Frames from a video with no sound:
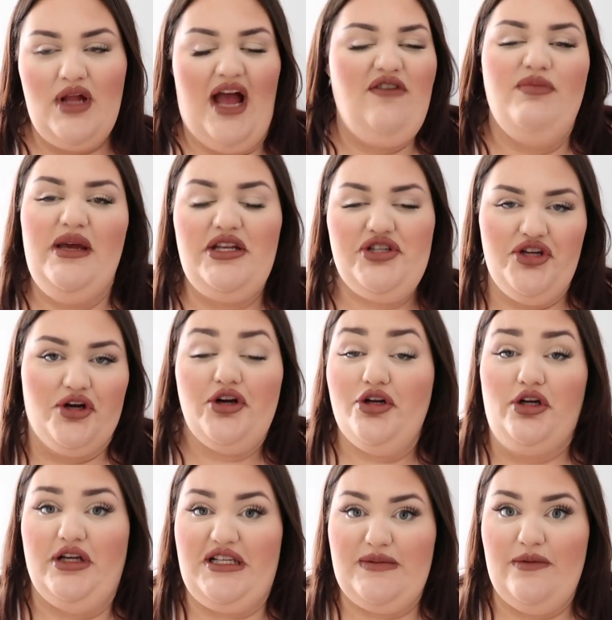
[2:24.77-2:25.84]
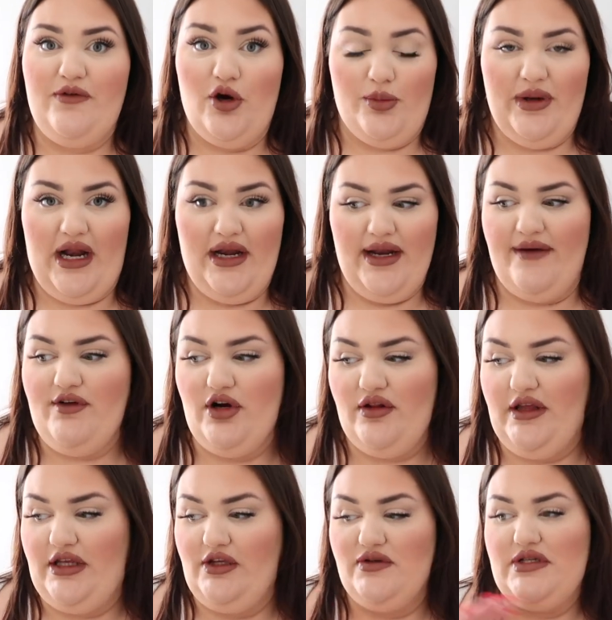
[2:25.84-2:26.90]
I've made sugar cookies before, but I never
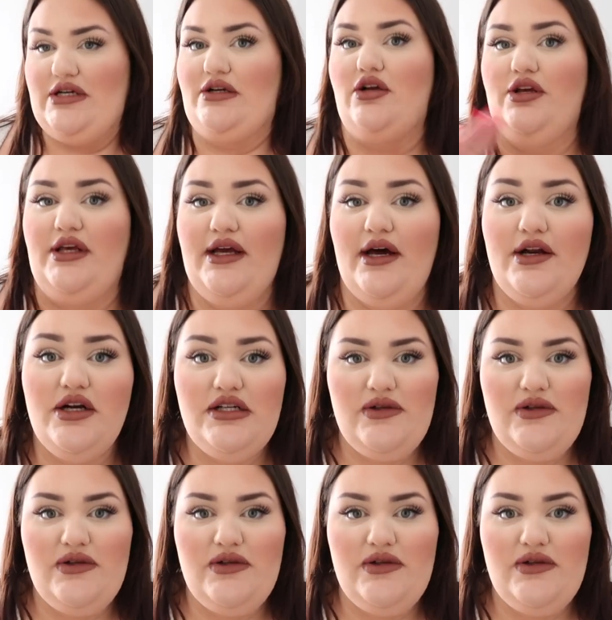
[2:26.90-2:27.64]
like used a cookie cutter,